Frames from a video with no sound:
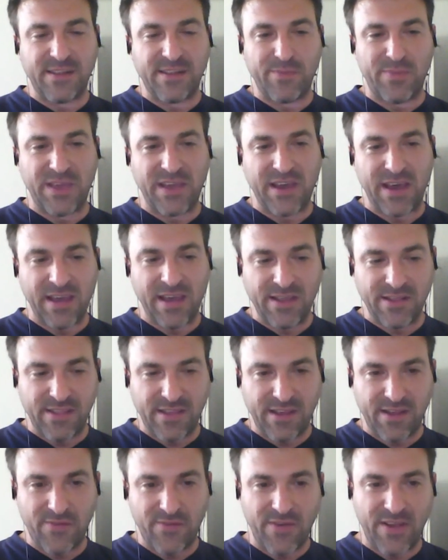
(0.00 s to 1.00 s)
that behind
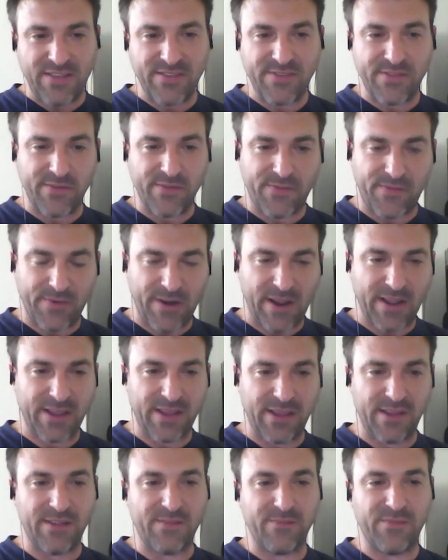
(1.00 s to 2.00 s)
the advance of
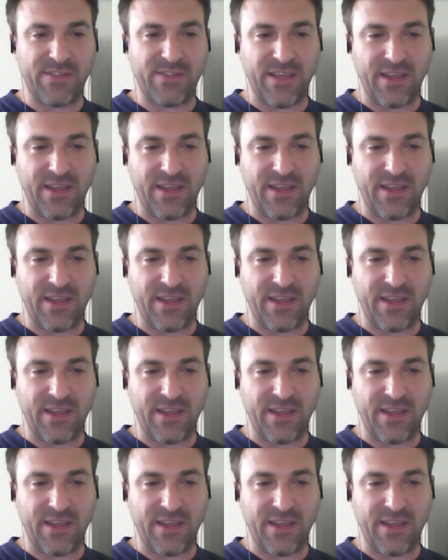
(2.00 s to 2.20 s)
fracking,